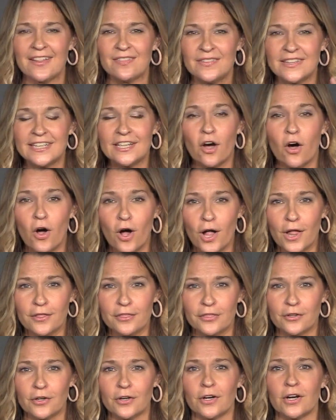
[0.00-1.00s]
the
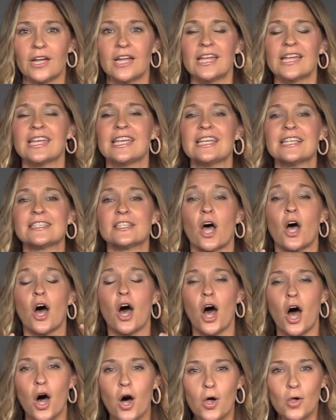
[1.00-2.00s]
author is
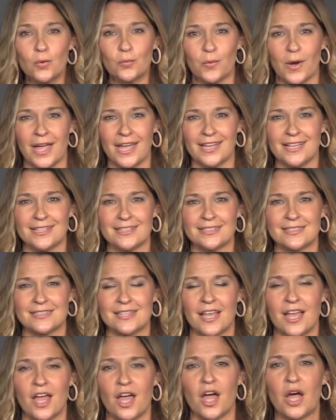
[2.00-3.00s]
always
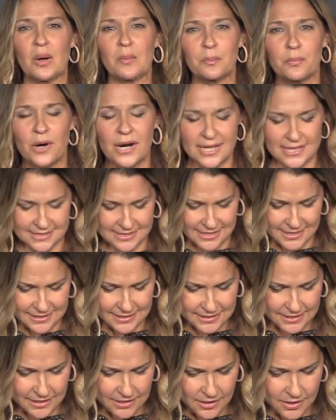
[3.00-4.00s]

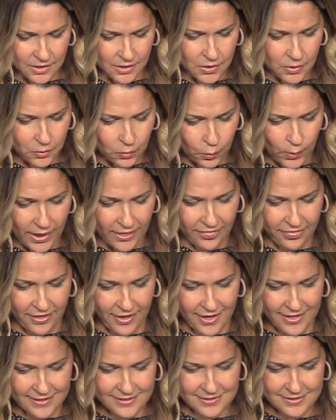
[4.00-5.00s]
present with
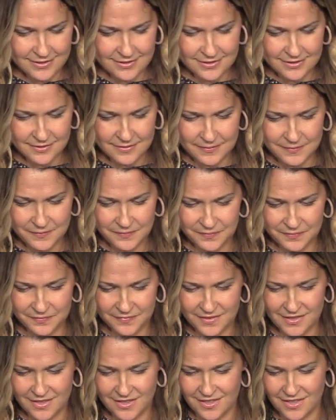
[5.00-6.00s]
us.
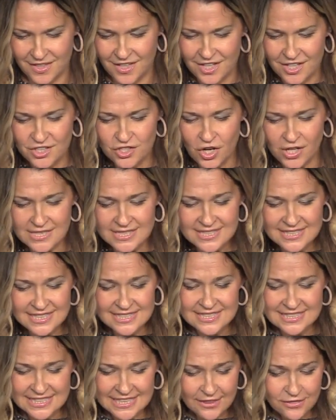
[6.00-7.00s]
John
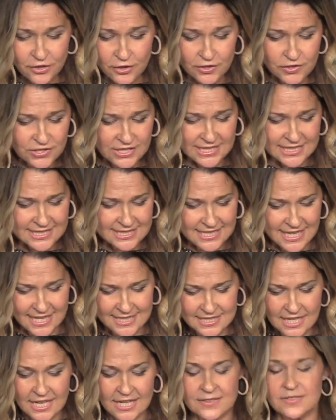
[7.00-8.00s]
16, 13
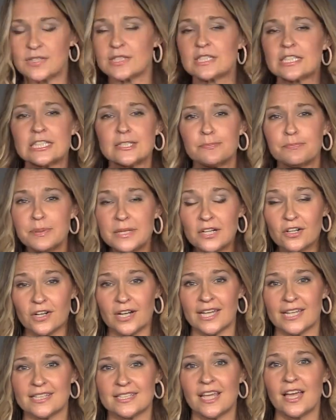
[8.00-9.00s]
says, the
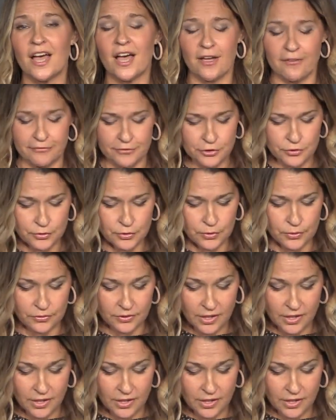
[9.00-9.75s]
Spirit of truth